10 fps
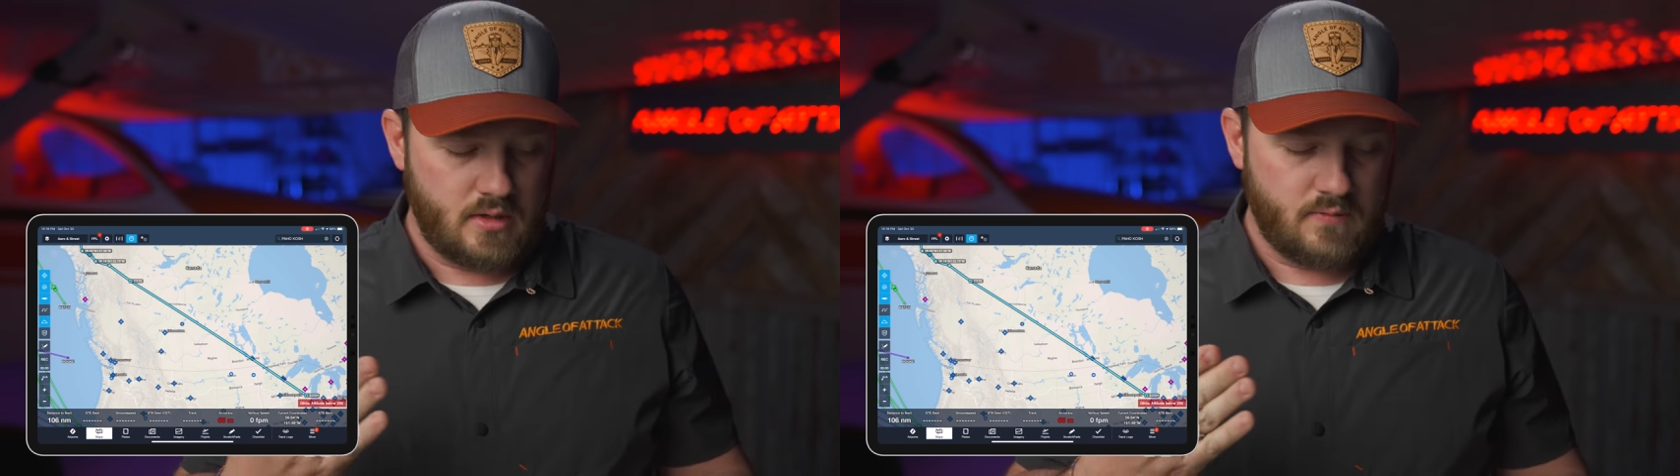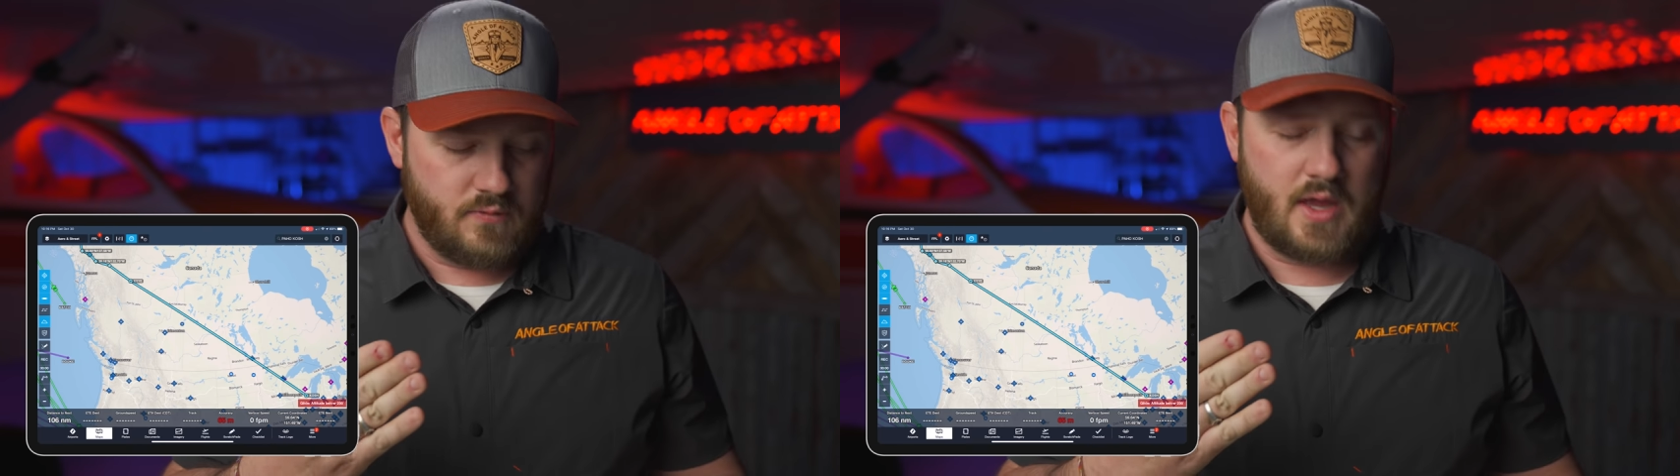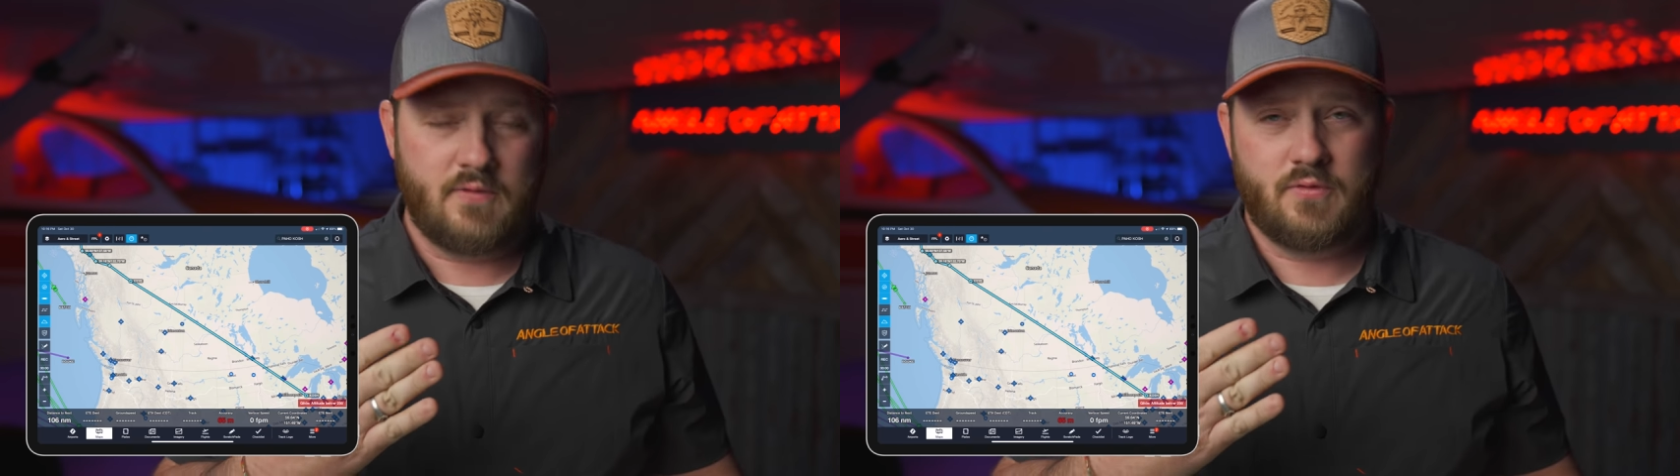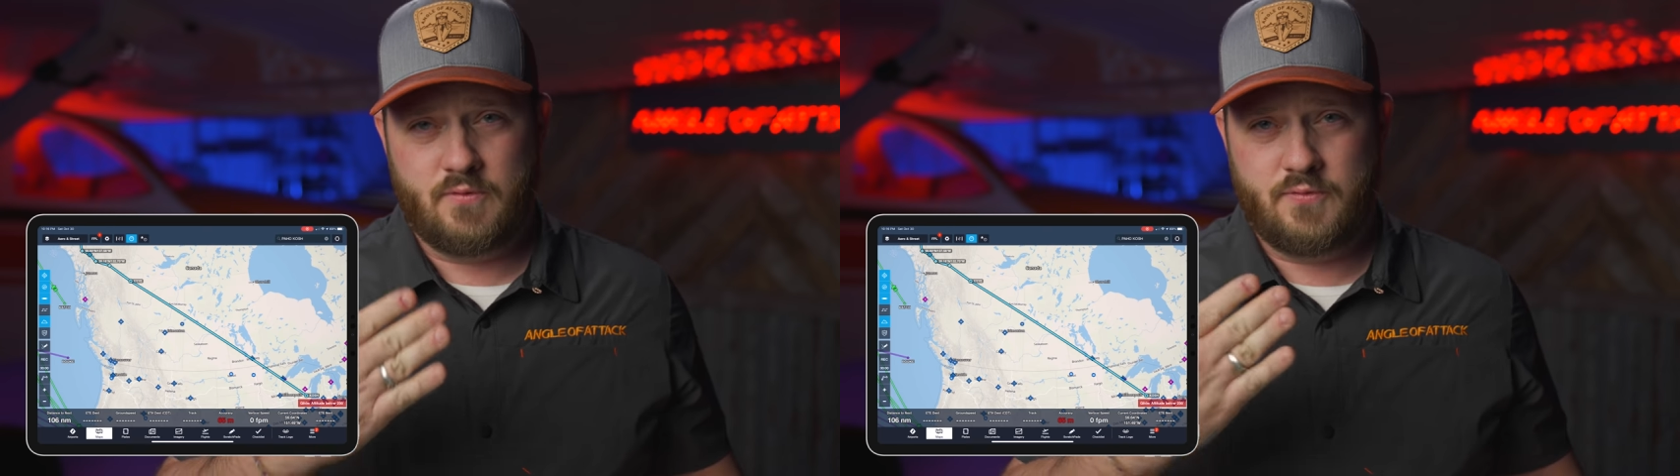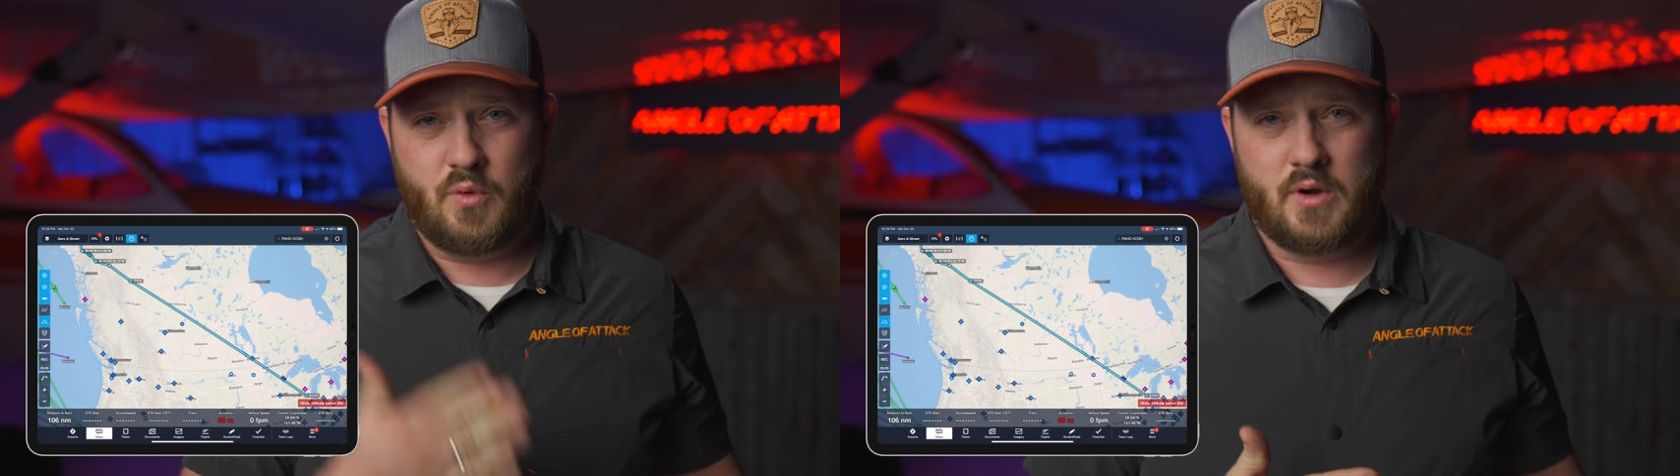fly
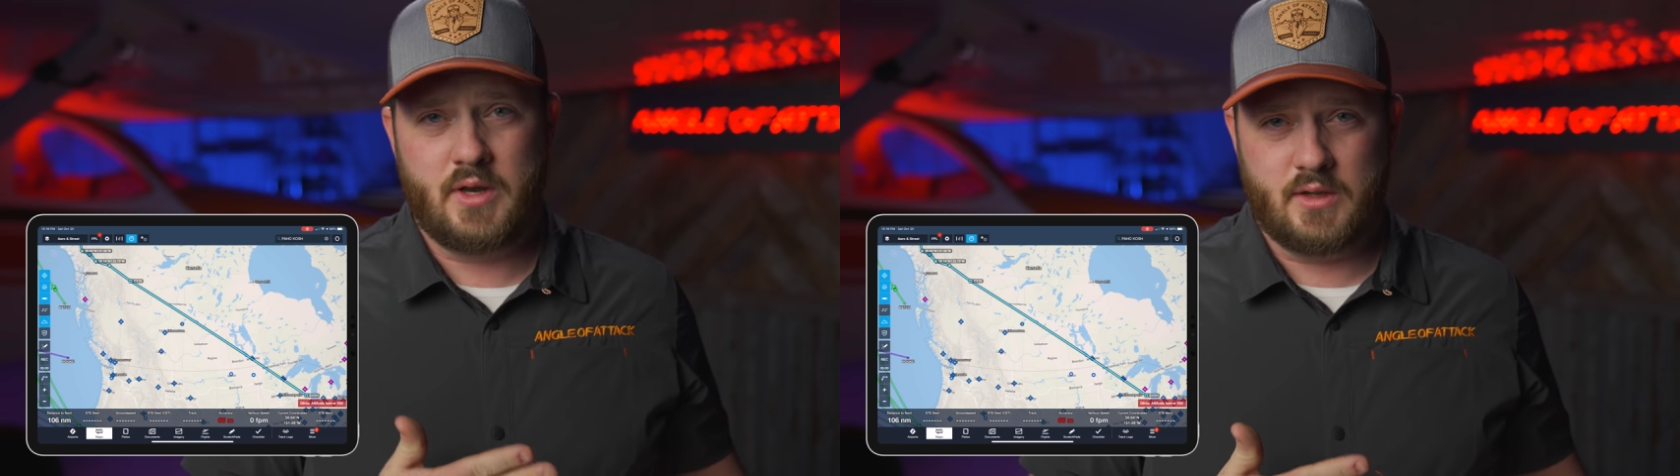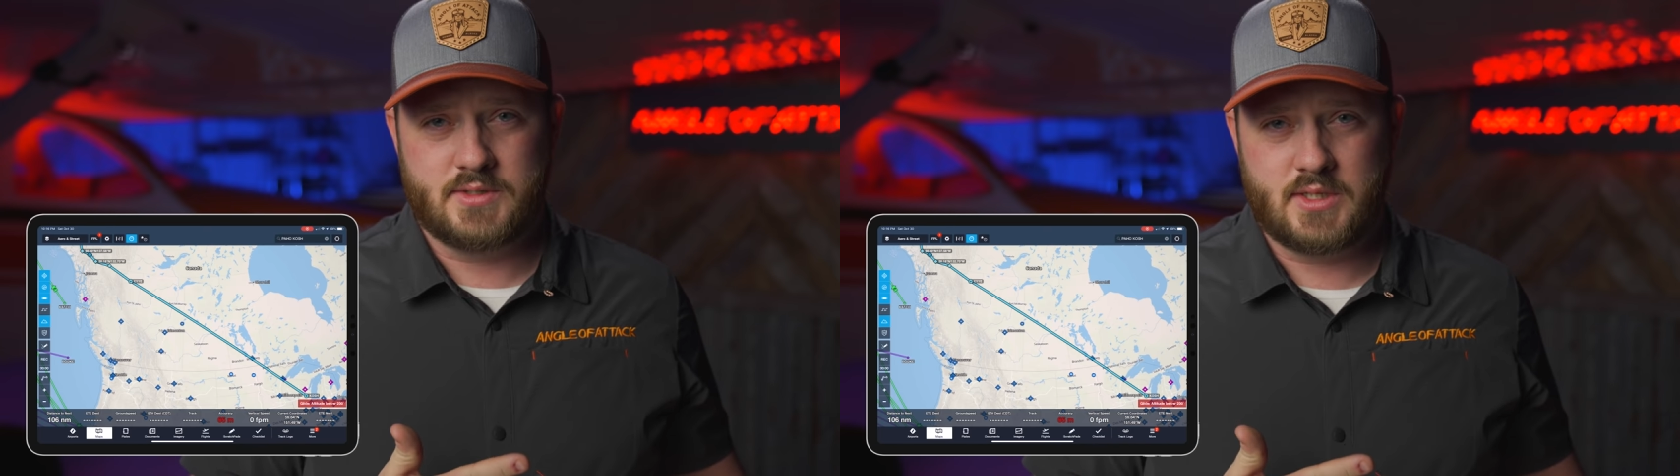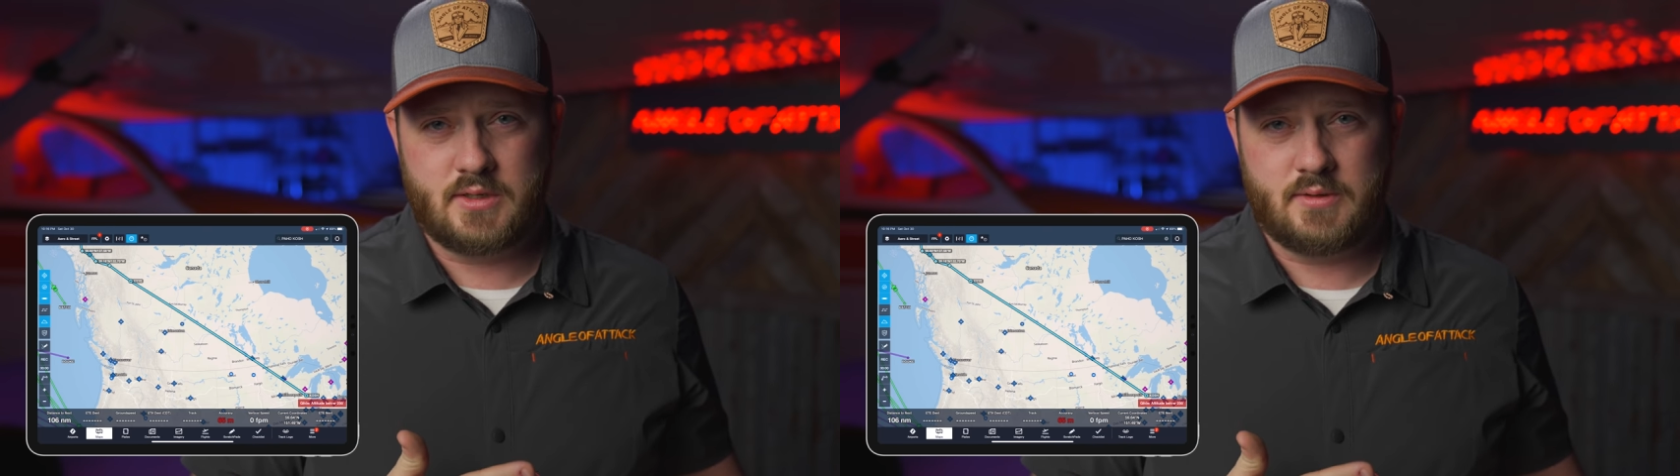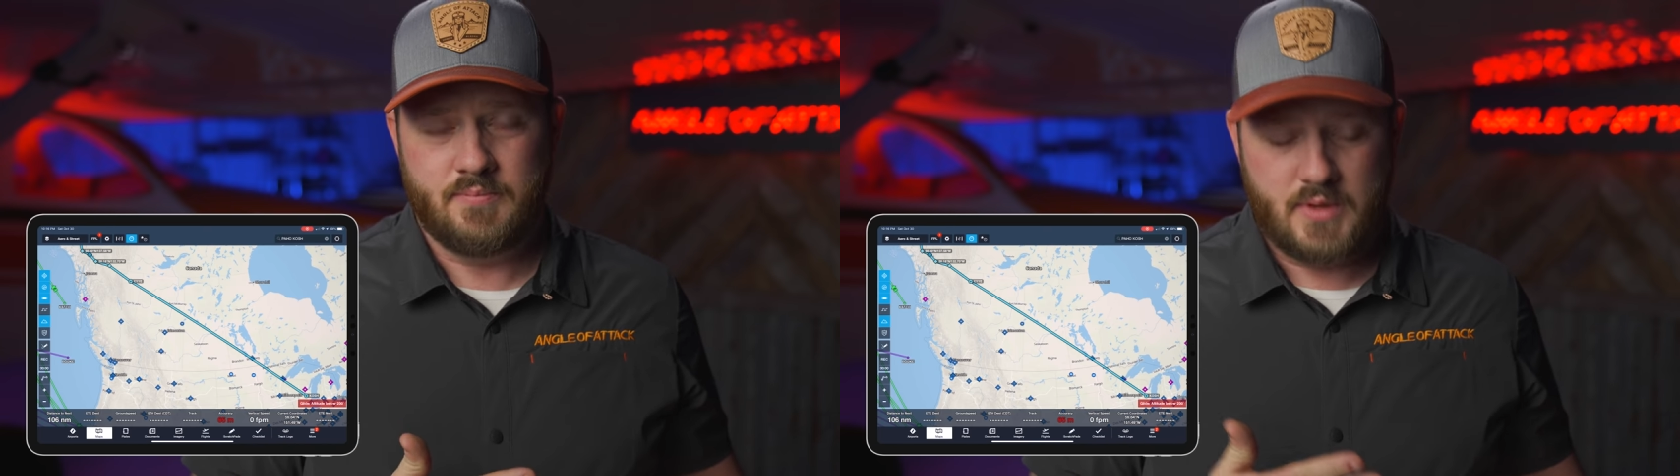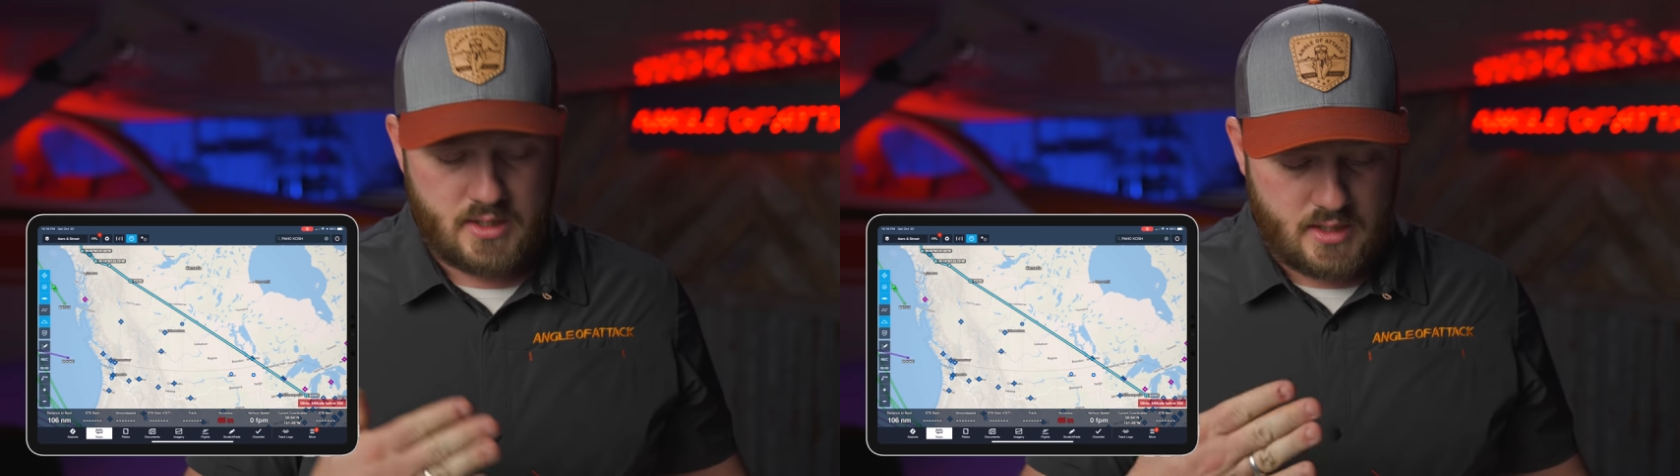from Fort Nelson